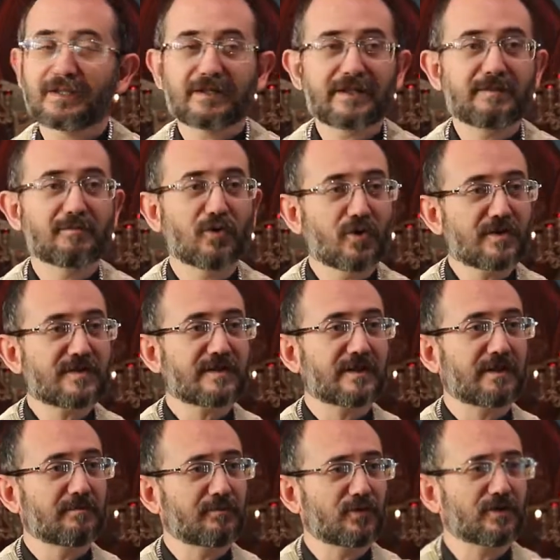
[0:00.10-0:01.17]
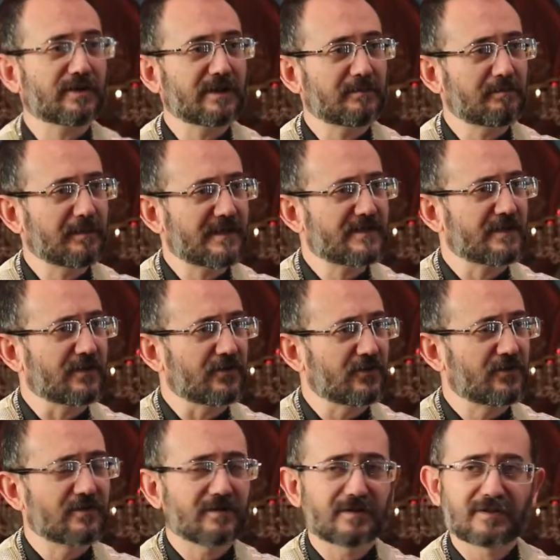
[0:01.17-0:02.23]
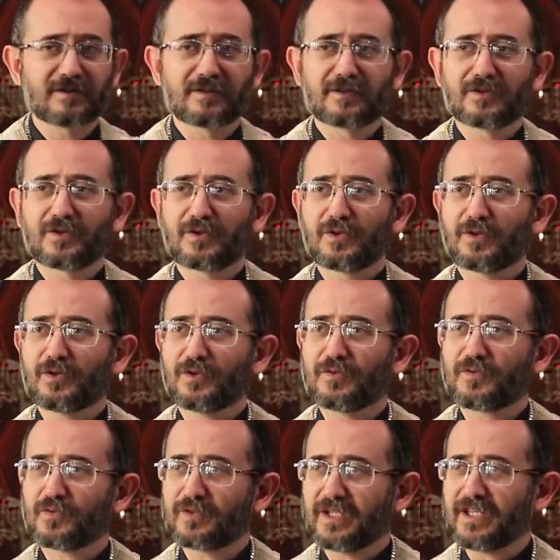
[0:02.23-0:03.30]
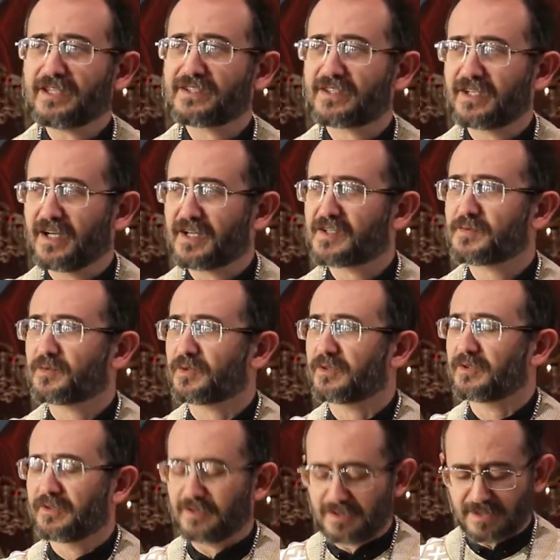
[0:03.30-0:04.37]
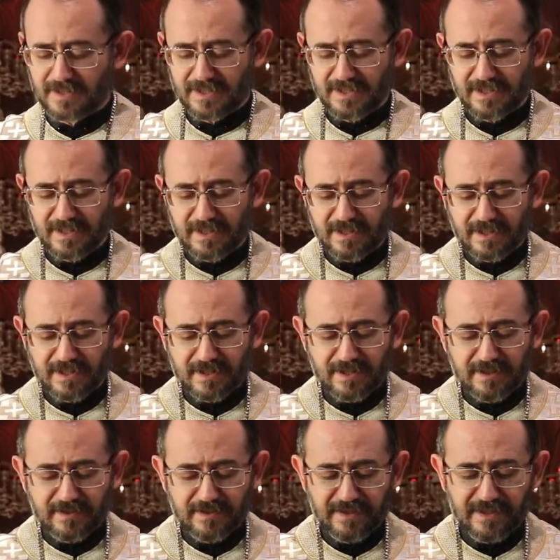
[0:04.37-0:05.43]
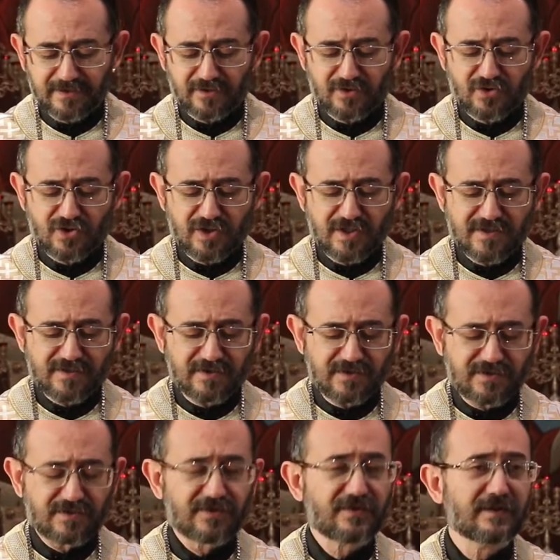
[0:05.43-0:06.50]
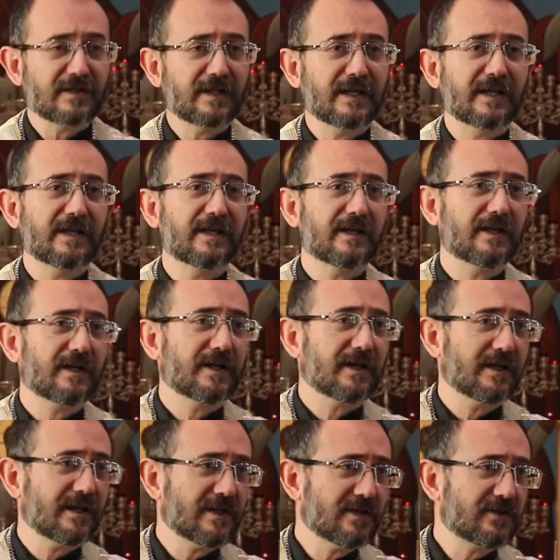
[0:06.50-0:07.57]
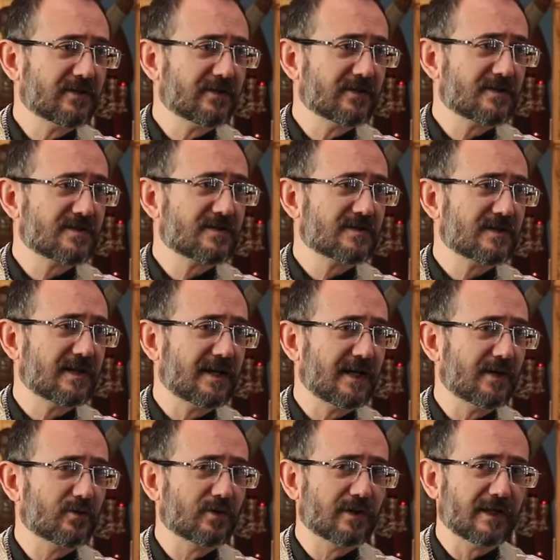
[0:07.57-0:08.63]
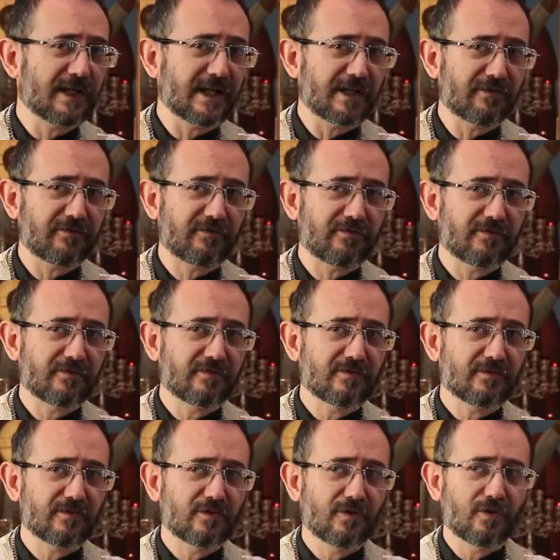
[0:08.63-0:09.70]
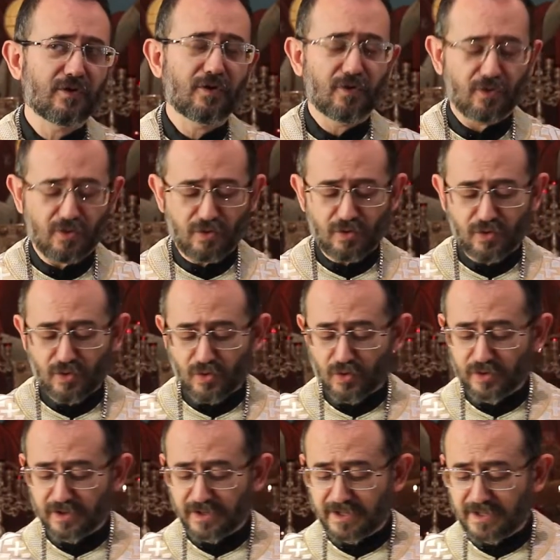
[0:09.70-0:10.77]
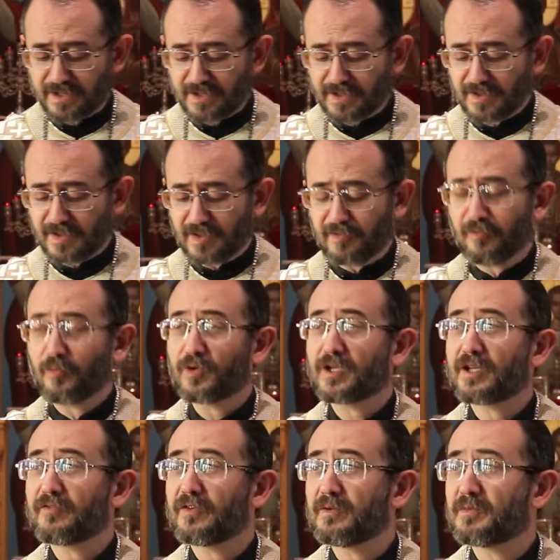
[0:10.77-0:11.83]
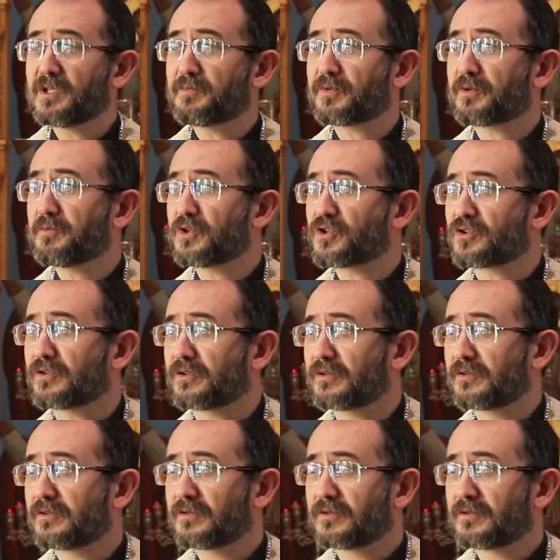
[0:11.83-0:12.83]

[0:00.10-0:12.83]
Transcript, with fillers: the most important message of today's gospel that Jesus enters our life only if we give him the permission.